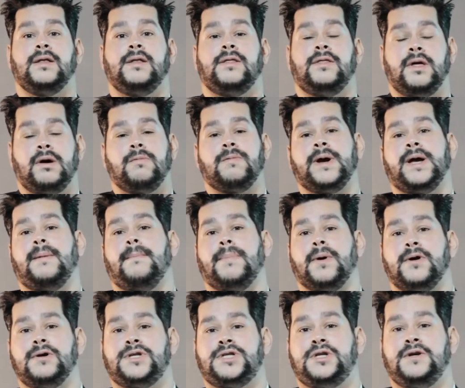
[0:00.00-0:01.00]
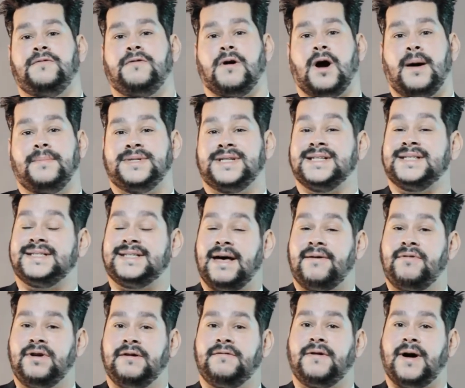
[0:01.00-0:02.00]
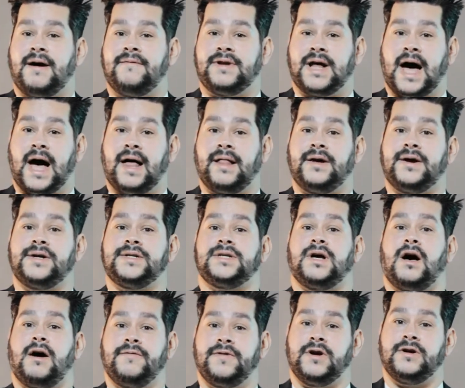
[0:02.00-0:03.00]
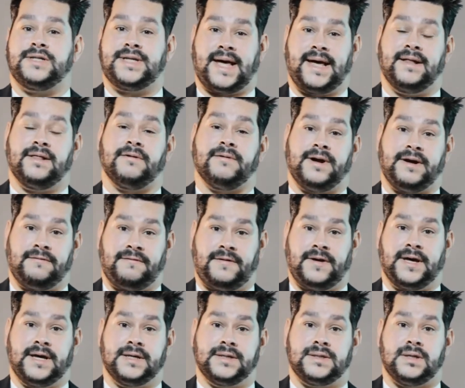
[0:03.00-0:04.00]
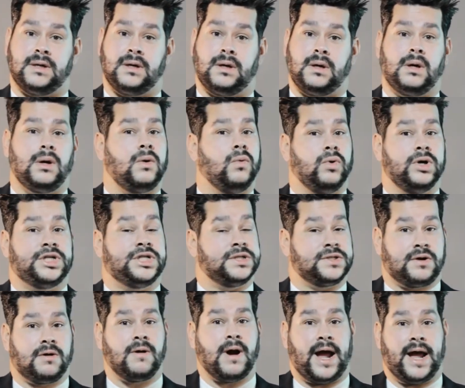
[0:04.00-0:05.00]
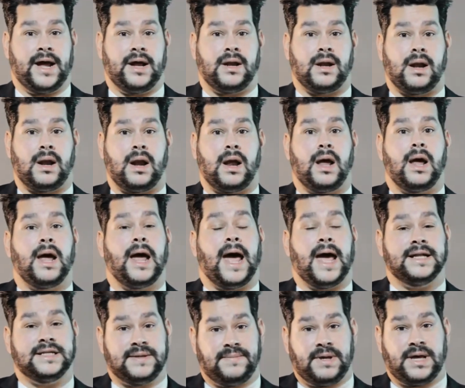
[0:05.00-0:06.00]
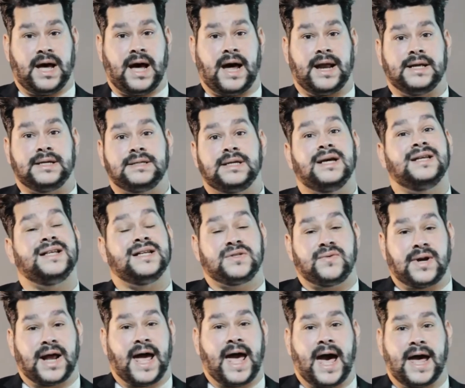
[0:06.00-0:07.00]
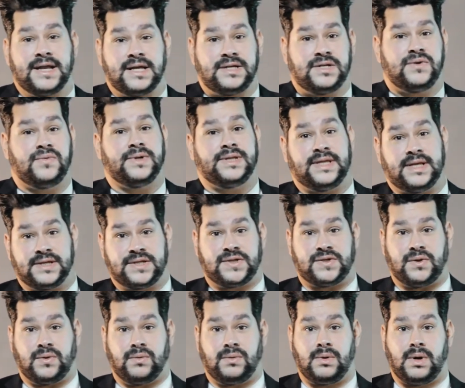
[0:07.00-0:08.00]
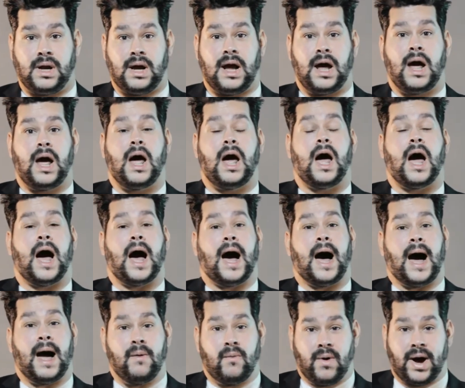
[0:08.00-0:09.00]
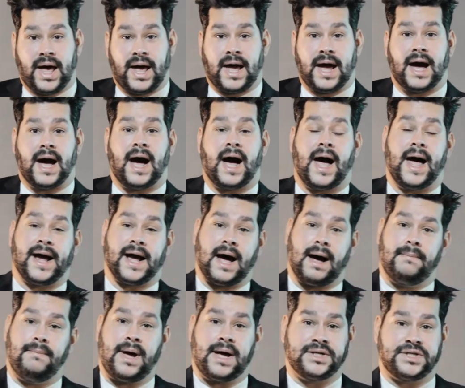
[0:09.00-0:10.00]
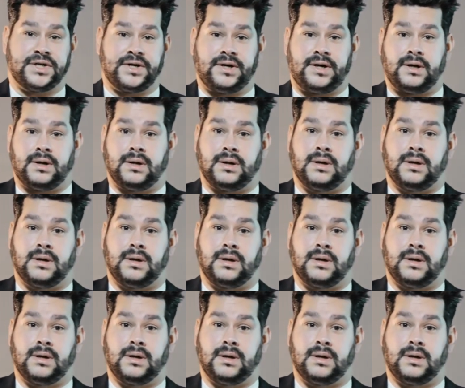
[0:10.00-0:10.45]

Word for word: they'll reimburse you for up to seventy-five dollars of your tailoring fees, which is great. And to be honest, that's what I had to do with this suit. I went, I got measured,